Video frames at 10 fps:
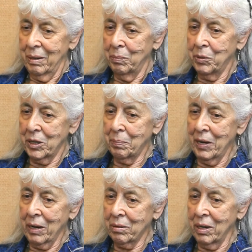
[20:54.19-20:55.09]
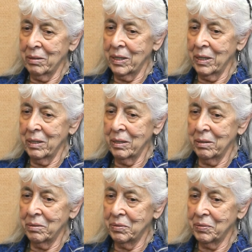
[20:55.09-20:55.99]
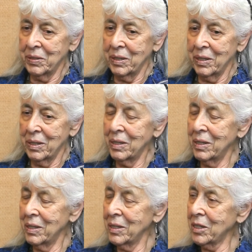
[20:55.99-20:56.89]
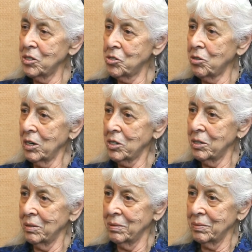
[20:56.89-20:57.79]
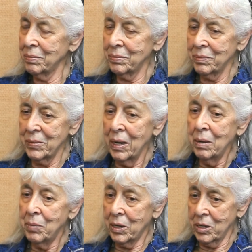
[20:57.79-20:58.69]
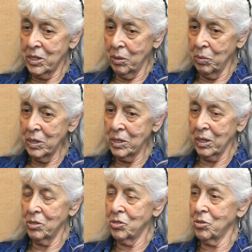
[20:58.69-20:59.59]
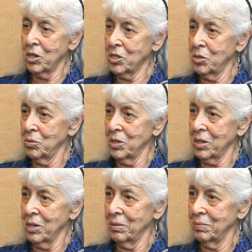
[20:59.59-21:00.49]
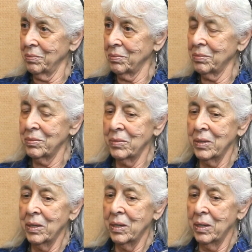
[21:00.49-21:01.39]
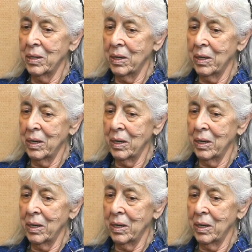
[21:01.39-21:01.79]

put the background in of construction. Construction, yeah, I see the because he was a construction worker. He was a construction worker and a poet.